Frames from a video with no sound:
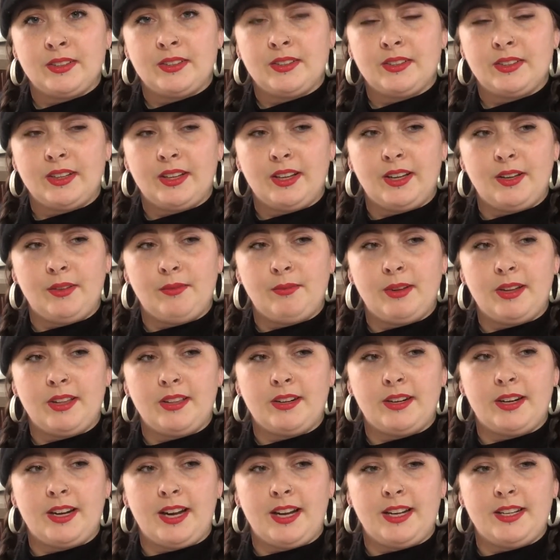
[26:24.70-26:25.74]

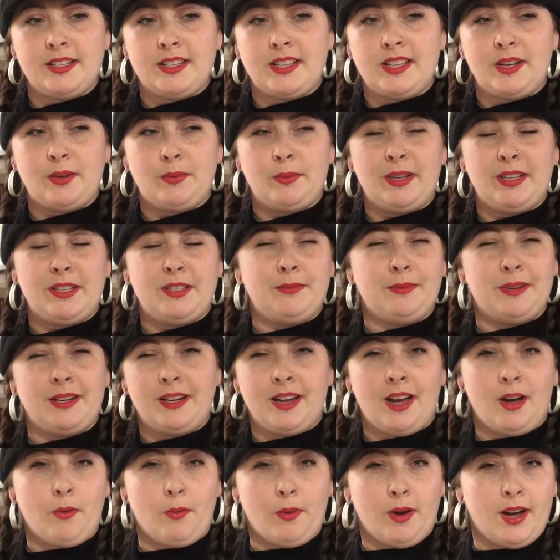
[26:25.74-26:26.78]
other kinds of like weeds you might
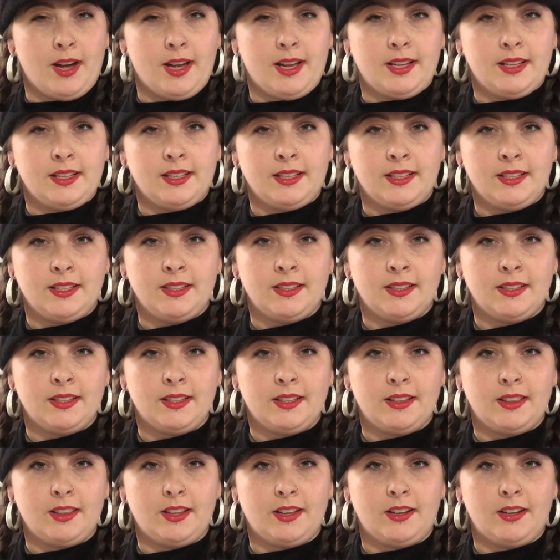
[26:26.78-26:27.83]
not want
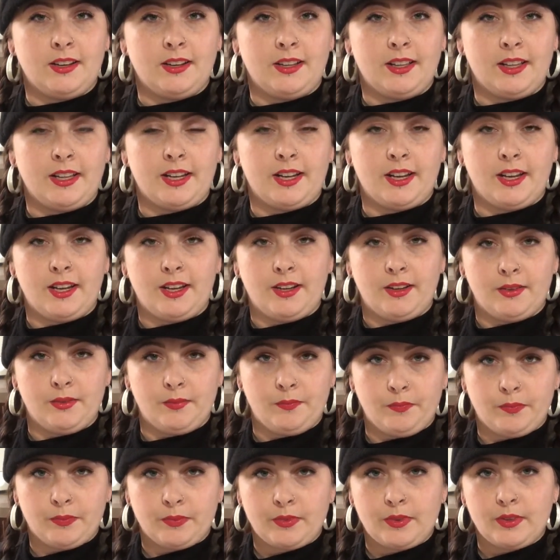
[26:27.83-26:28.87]
along like a
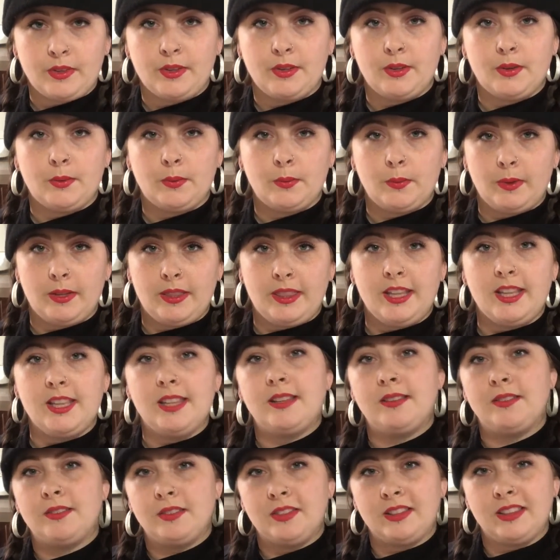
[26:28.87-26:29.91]

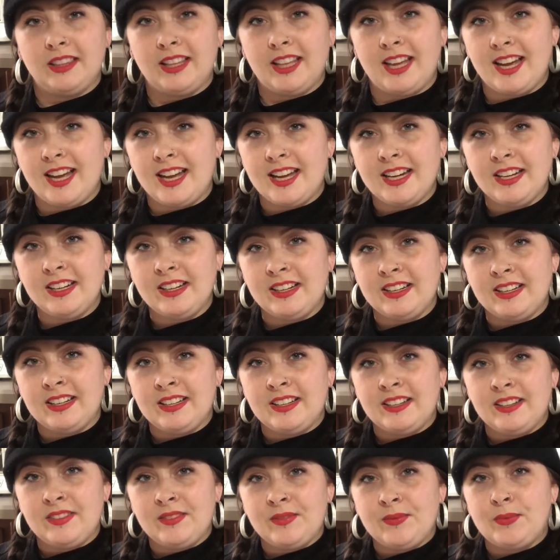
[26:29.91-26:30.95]
woodland line,
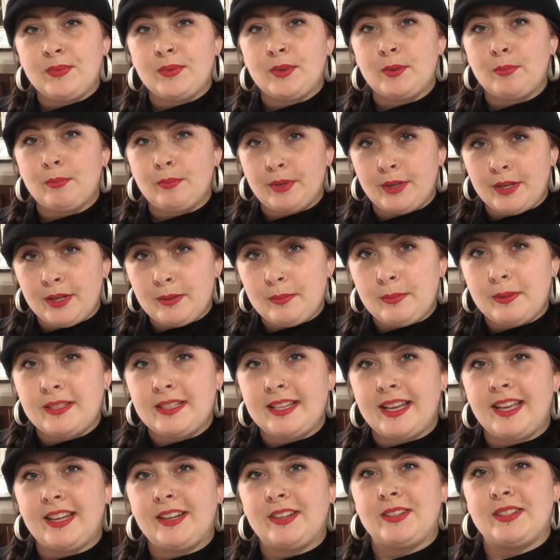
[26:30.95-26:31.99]
put your
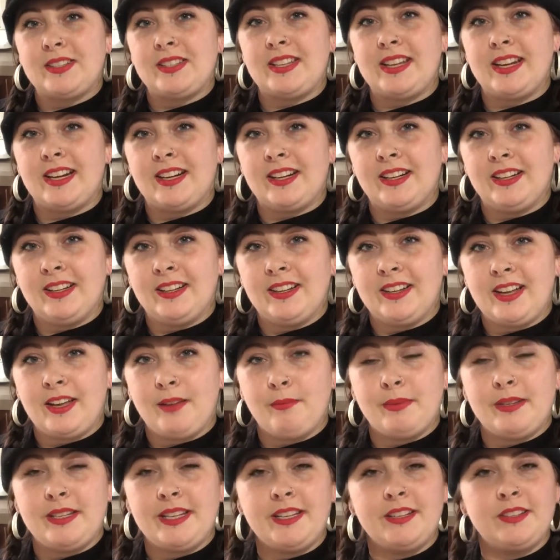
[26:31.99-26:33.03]
potatoes there. Okay,
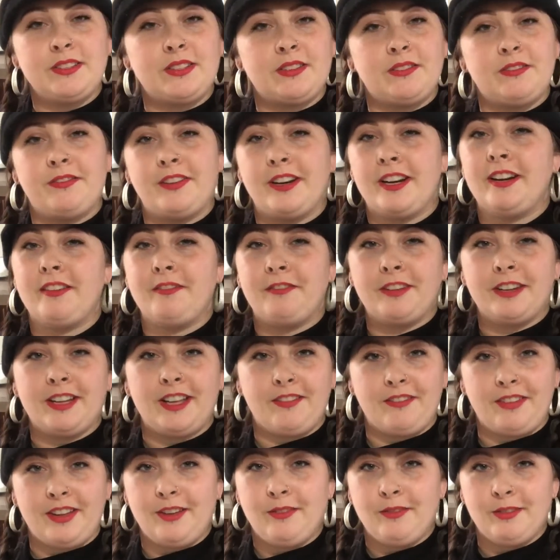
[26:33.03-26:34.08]
potatoes are very
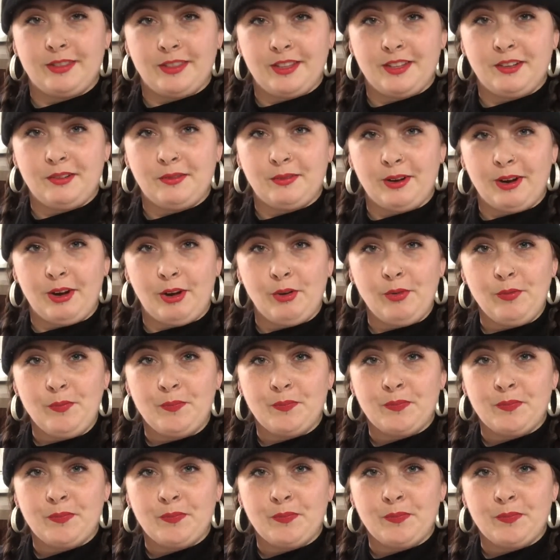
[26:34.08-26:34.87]
forgiving when they grow,